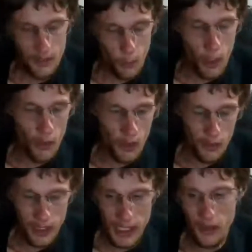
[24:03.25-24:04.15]
walking
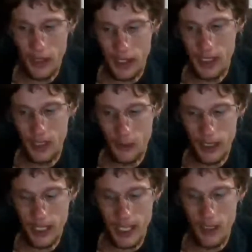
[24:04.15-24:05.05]
around, and then on the
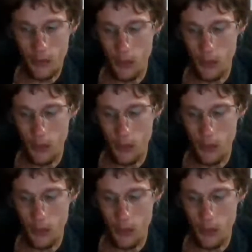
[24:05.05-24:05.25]
way out,